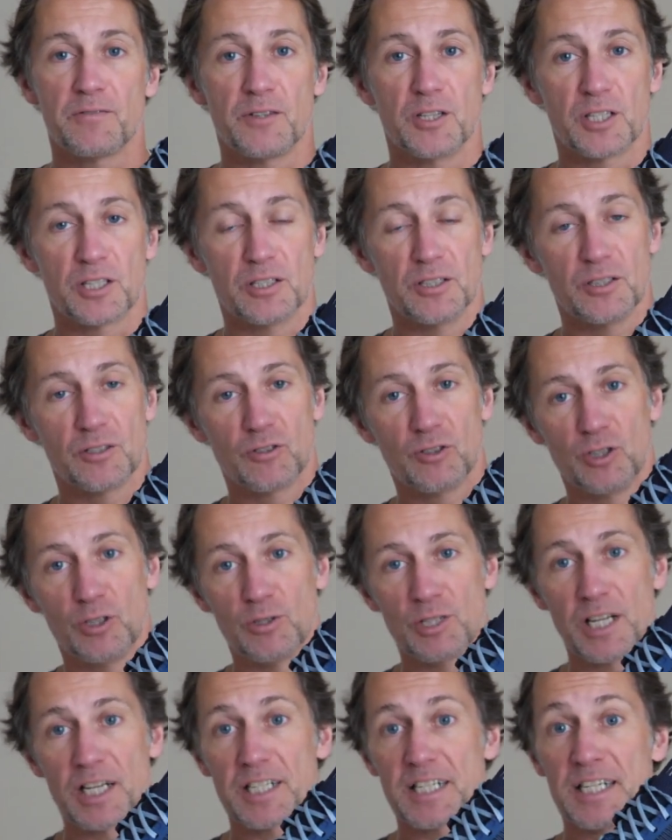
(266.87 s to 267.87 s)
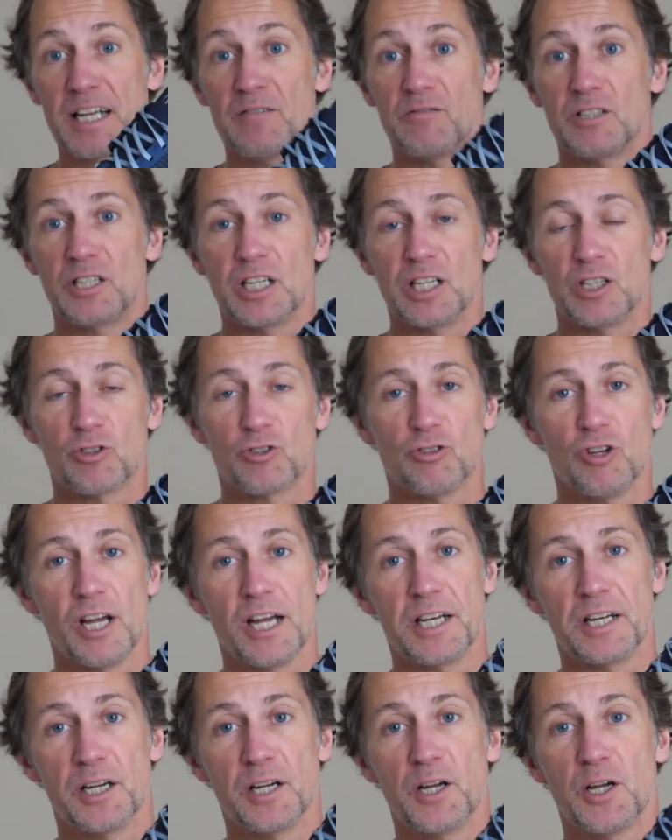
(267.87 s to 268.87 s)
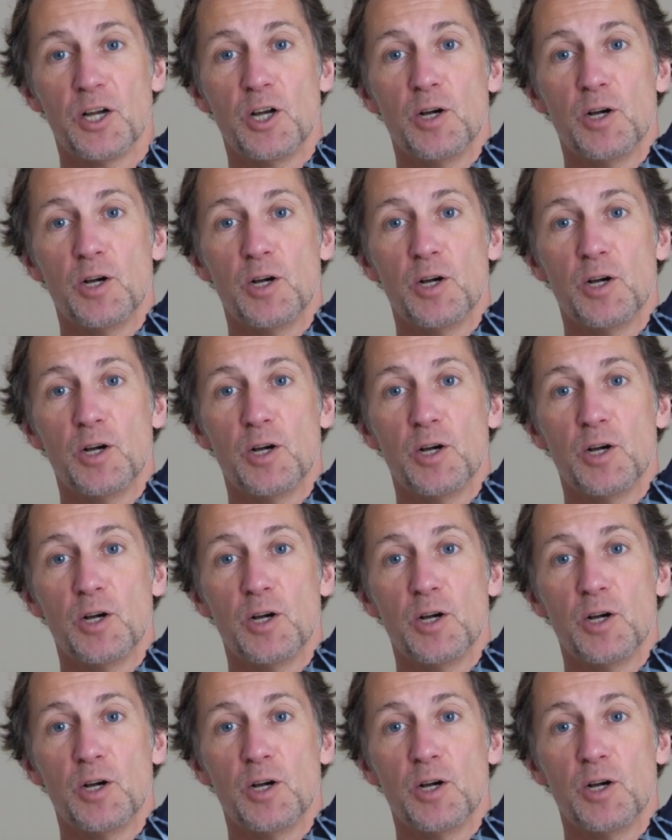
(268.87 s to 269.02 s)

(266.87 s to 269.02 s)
You could use it as an everyday trainer,